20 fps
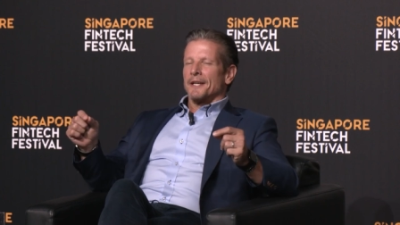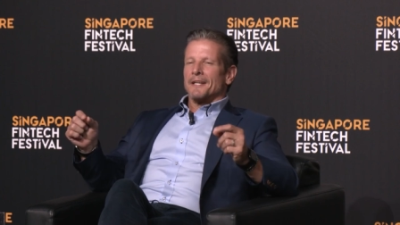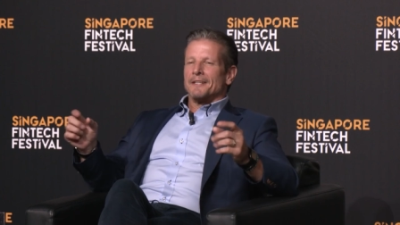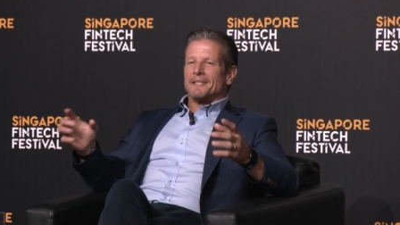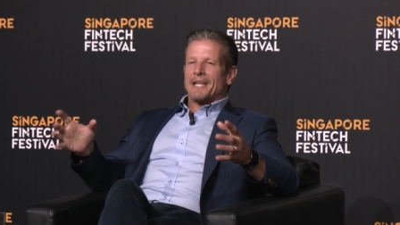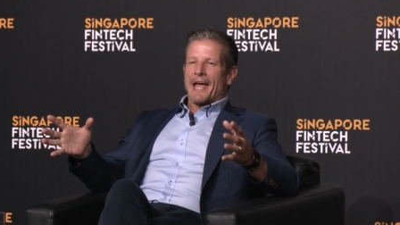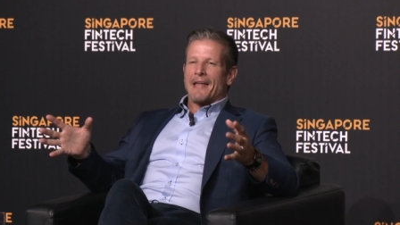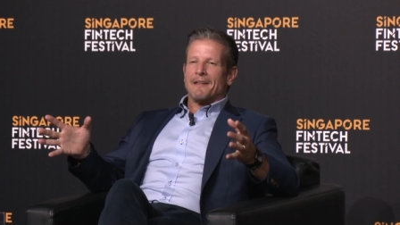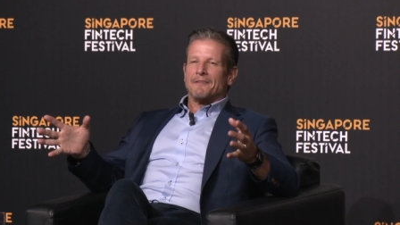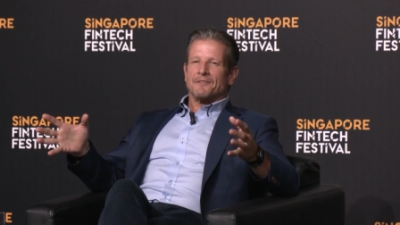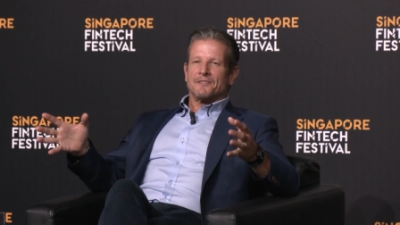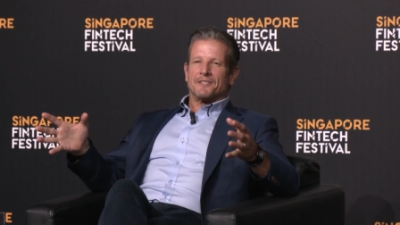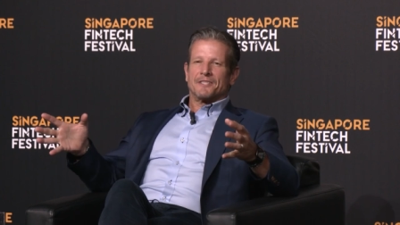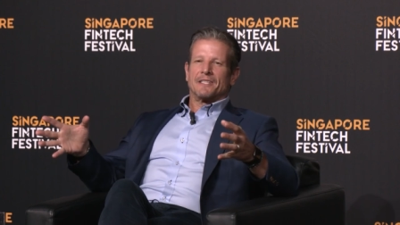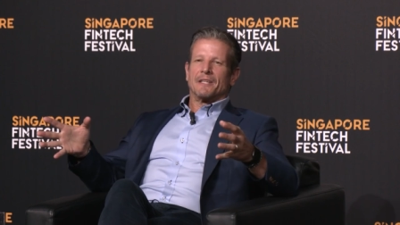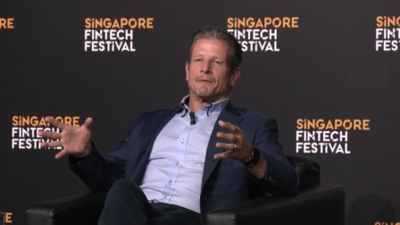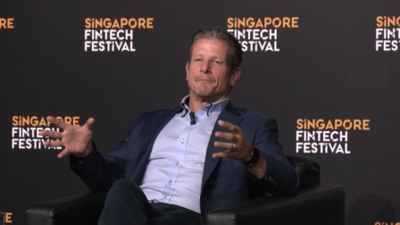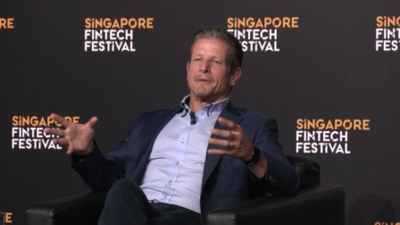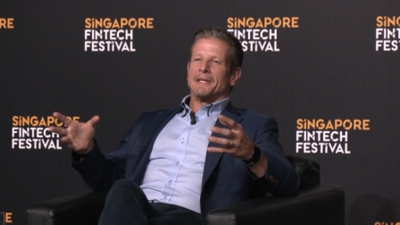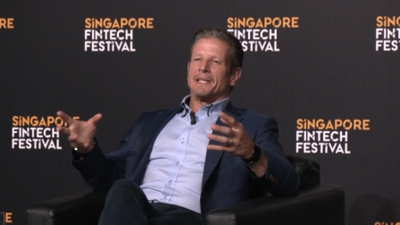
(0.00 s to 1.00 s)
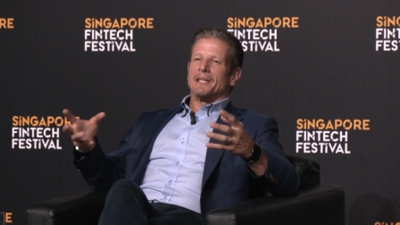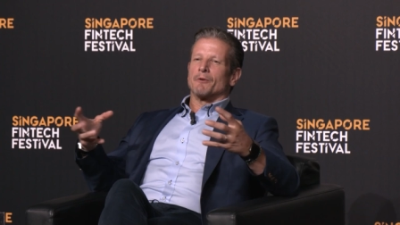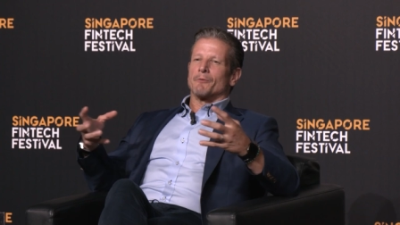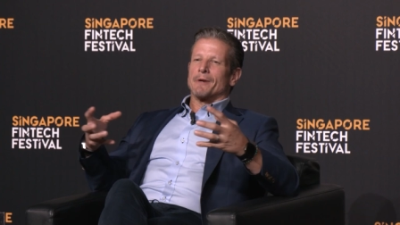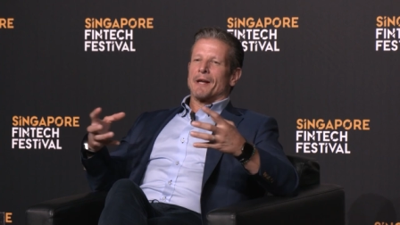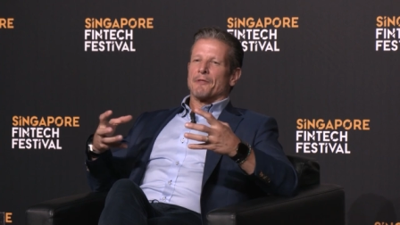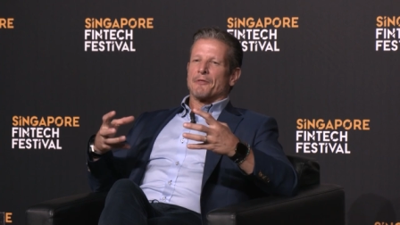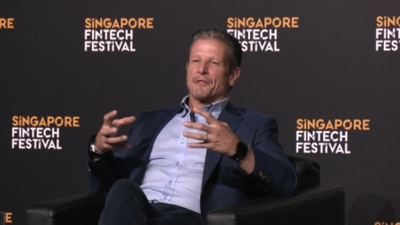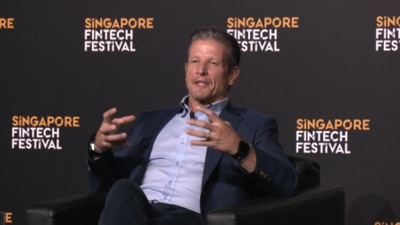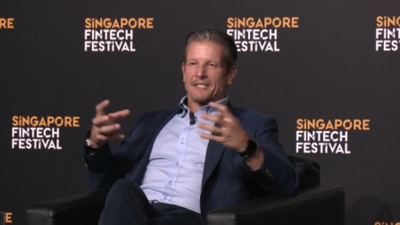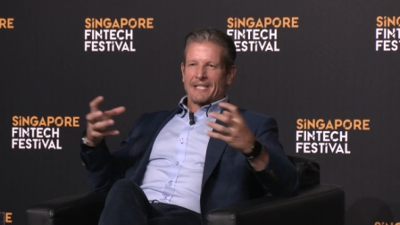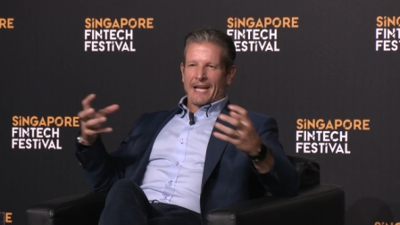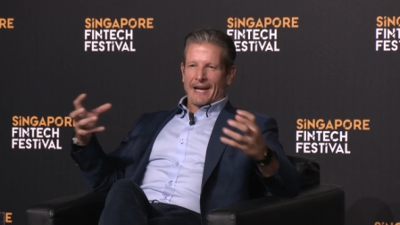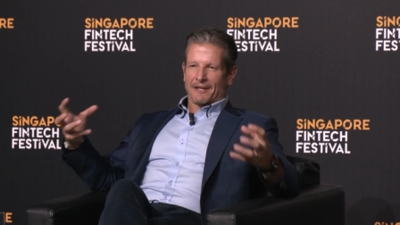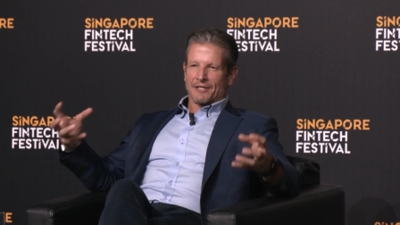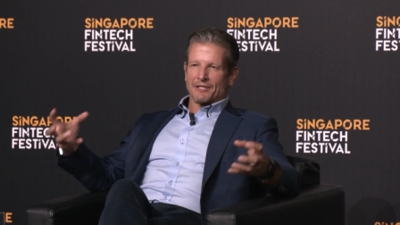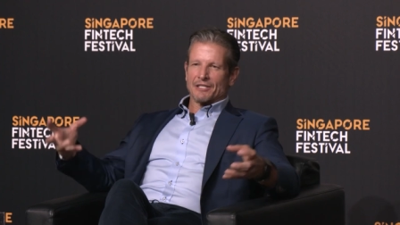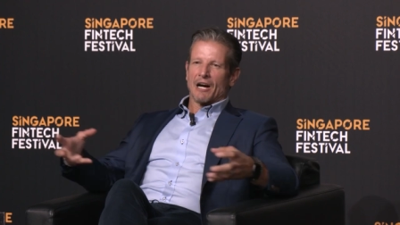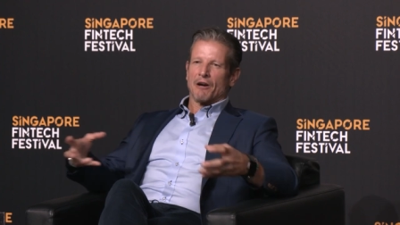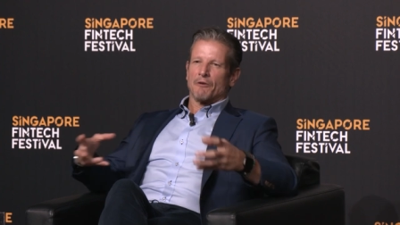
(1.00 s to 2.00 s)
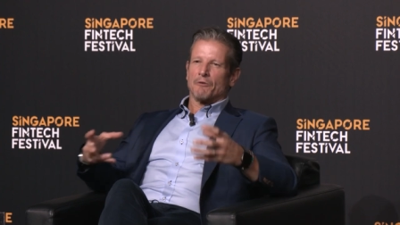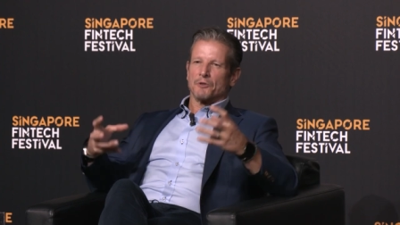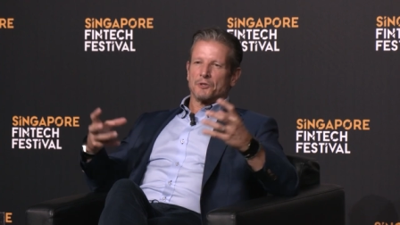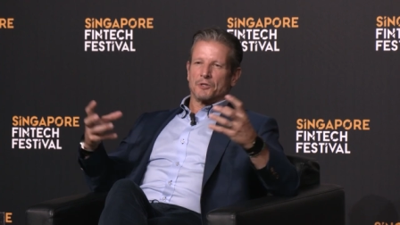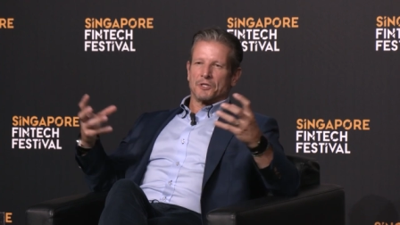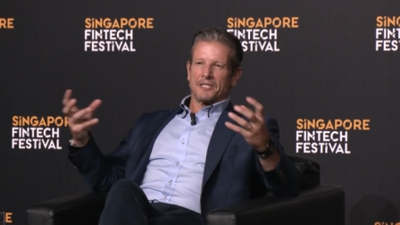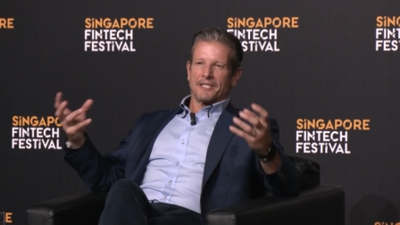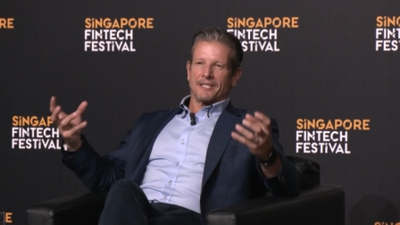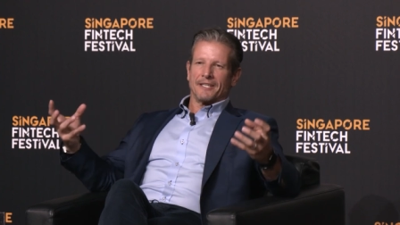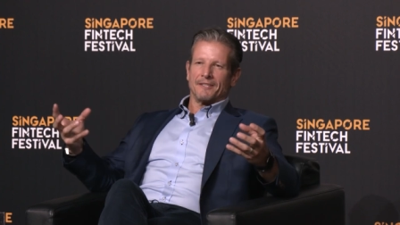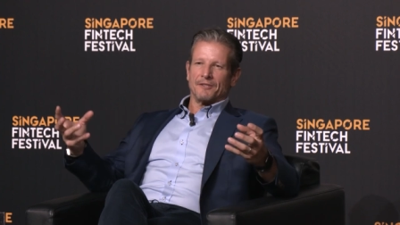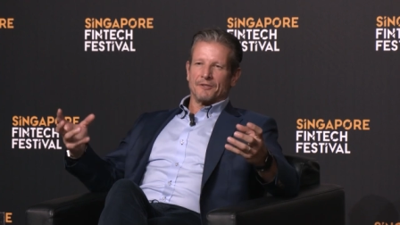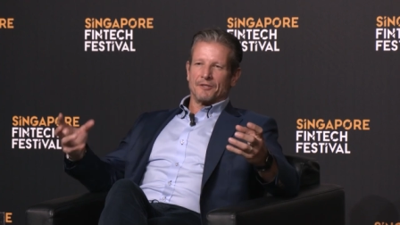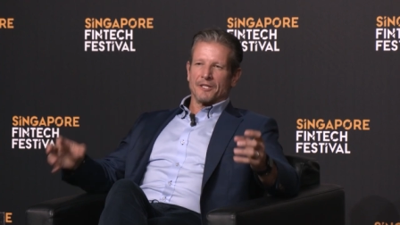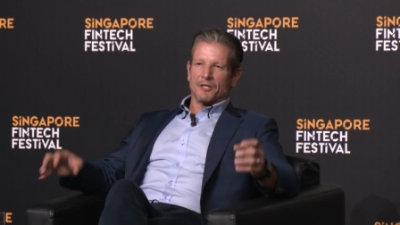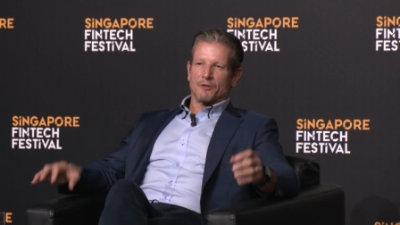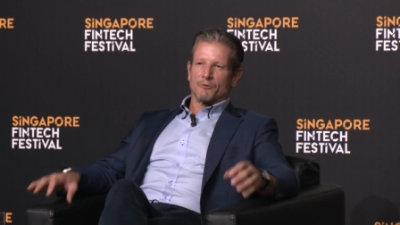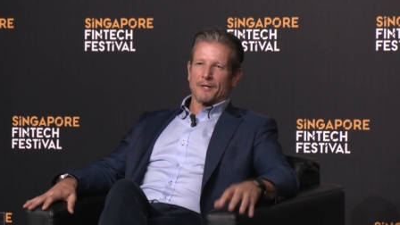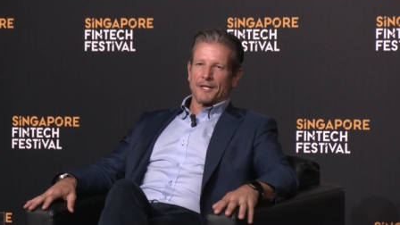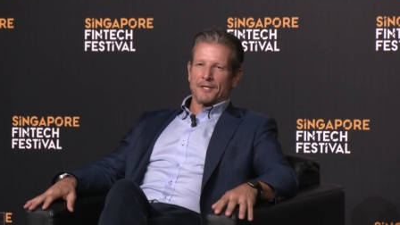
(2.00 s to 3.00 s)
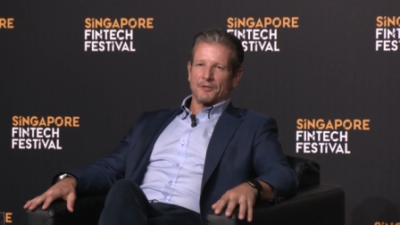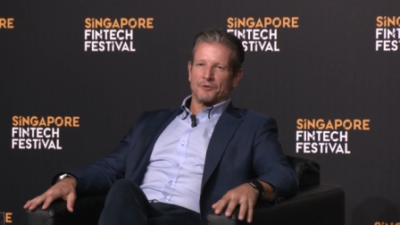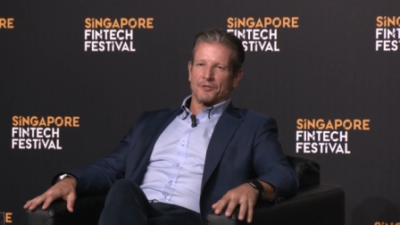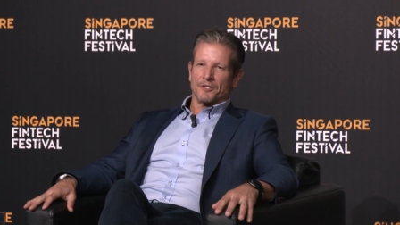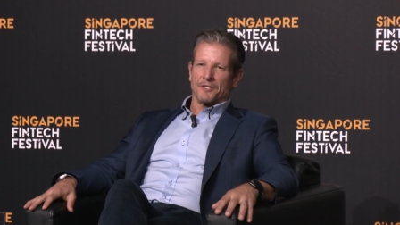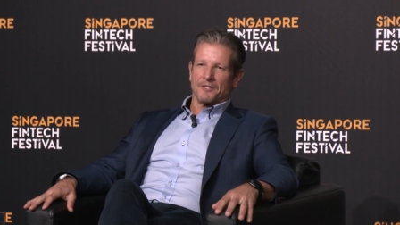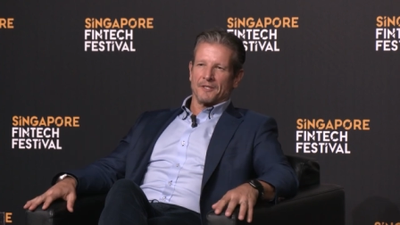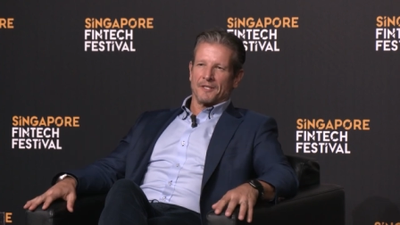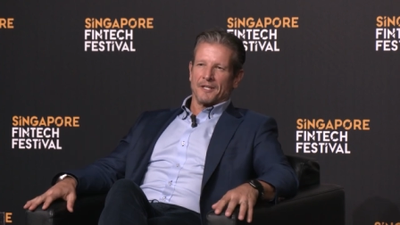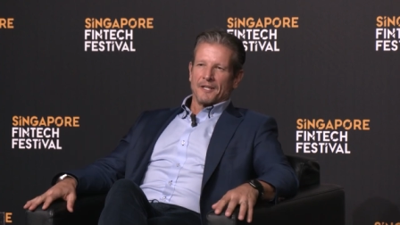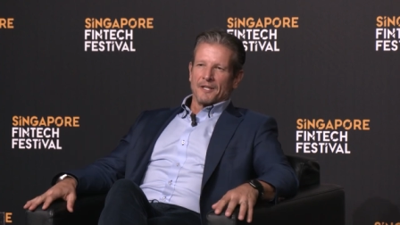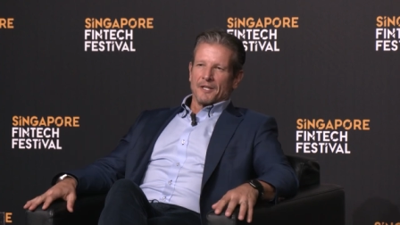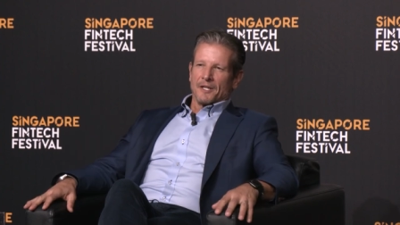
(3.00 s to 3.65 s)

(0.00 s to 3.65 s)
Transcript: tends to be around the technology integration.